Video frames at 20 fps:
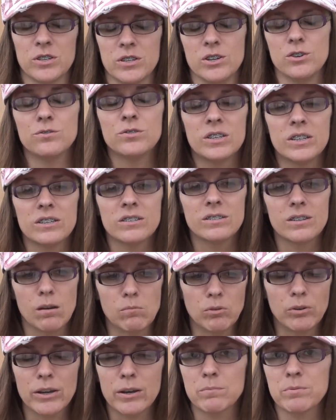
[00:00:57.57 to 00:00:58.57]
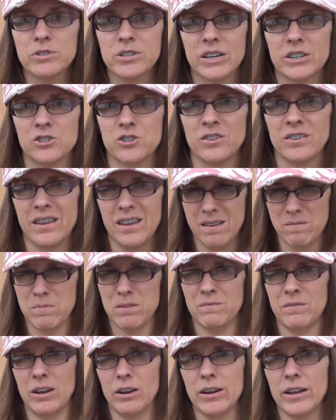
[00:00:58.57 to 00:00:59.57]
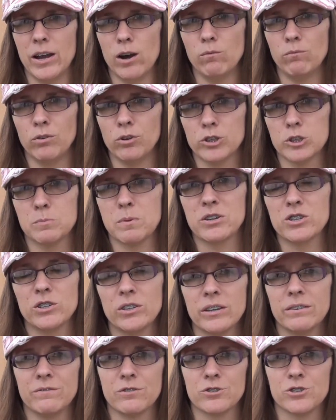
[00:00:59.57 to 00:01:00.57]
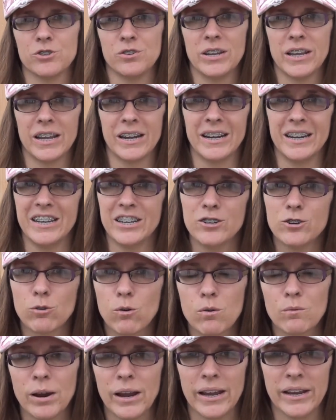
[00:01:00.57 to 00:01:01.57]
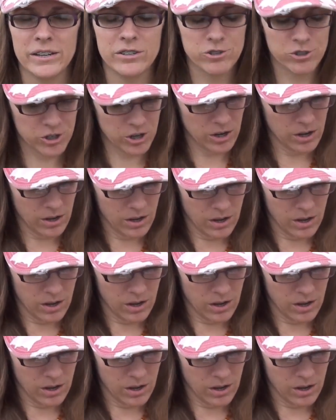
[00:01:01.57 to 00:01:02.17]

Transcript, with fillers: Using double ear protection can be very helpful, especially if you're shooting at an indoor range